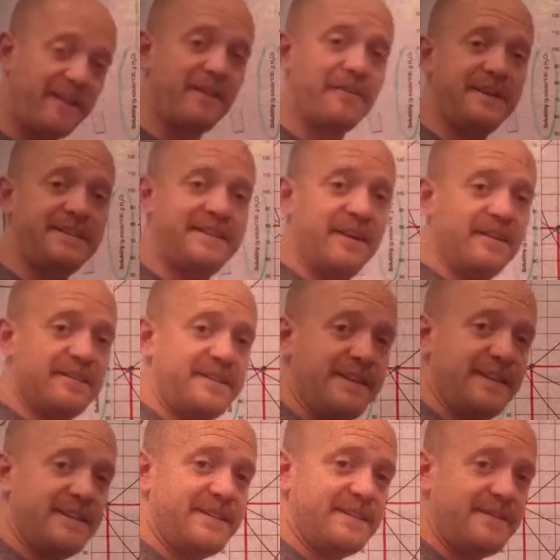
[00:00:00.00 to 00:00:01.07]
degrees
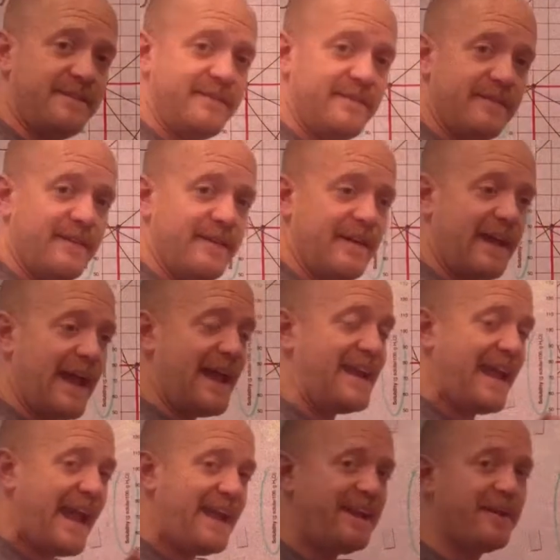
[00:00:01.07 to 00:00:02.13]
Celsius and
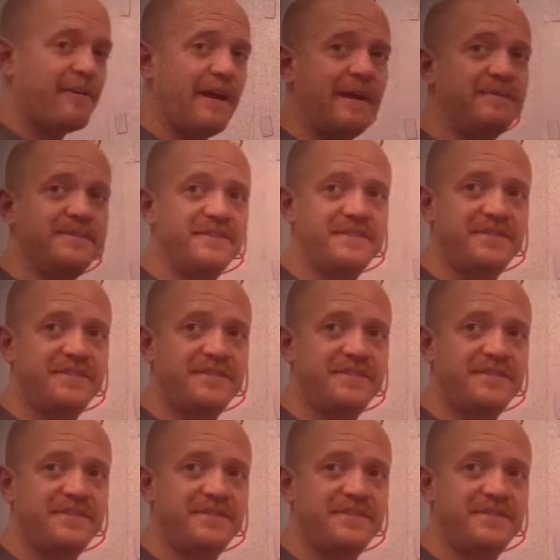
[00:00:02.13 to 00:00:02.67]
80 grams of